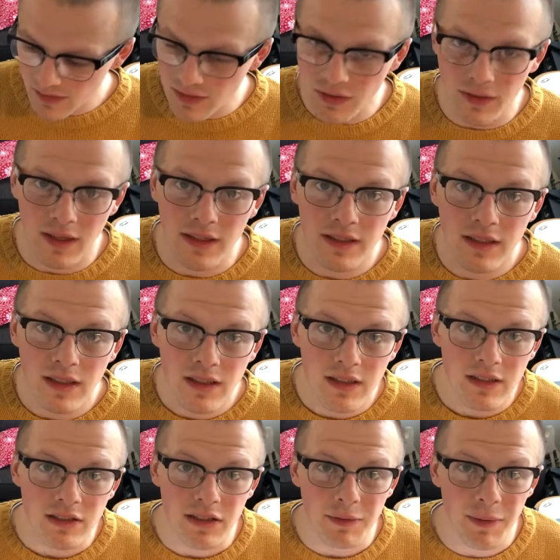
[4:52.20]
Okay,
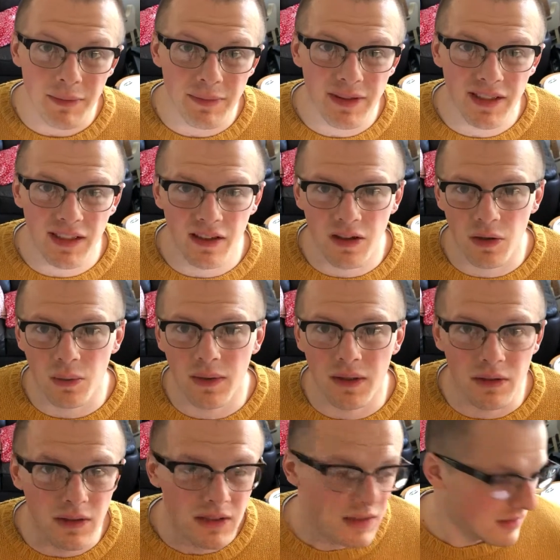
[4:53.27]
so you might be thinking, oh
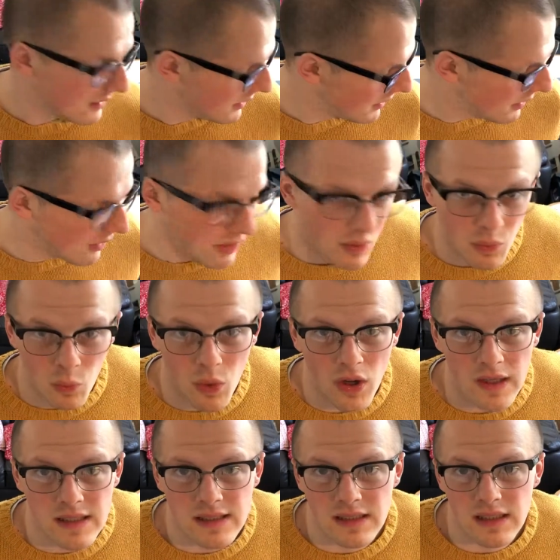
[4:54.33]
well,
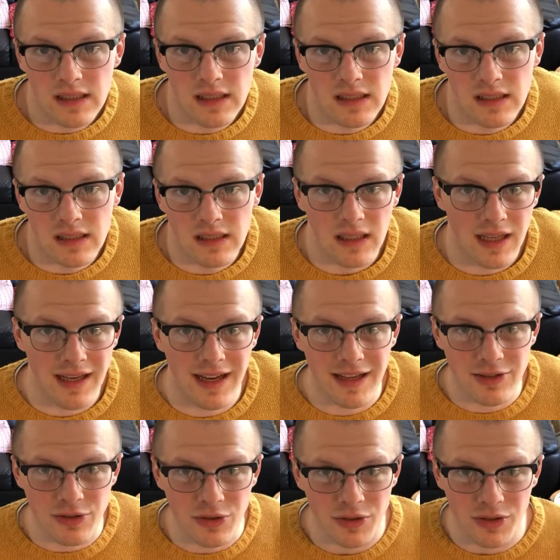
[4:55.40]
what is a
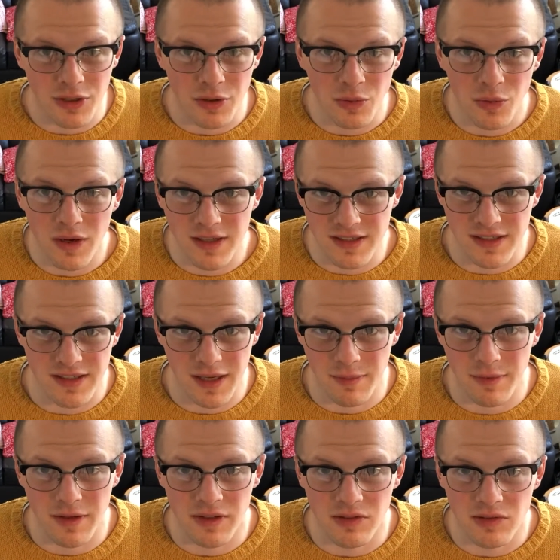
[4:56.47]
next door note, what is a
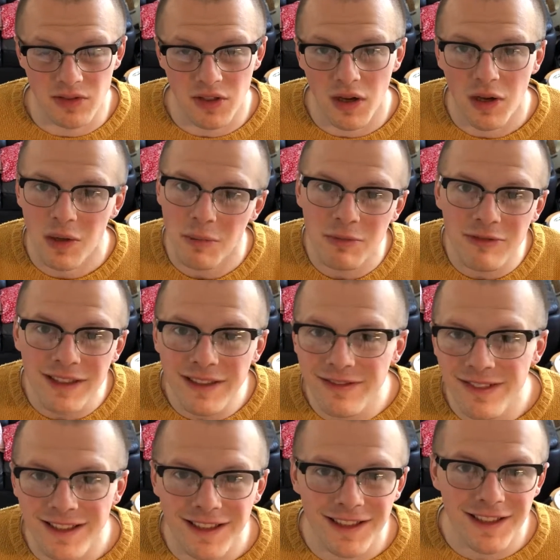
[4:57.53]
skipper note? So I'll
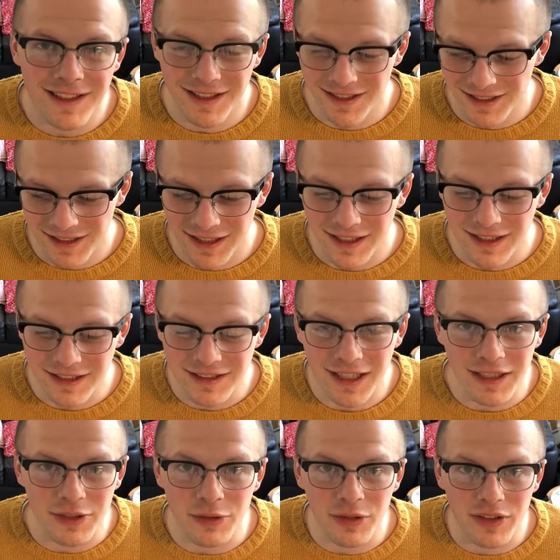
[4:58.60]
briefly
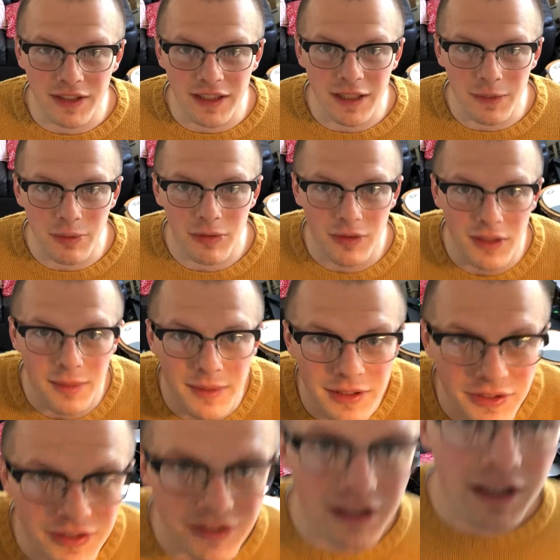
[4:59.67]
take you to the keyboard. Let me
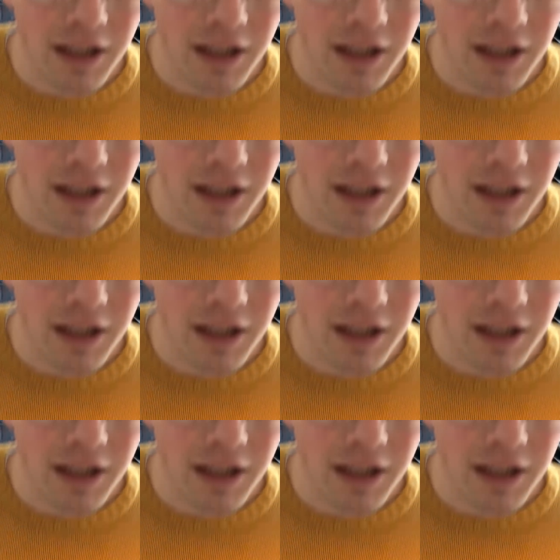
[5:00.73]
just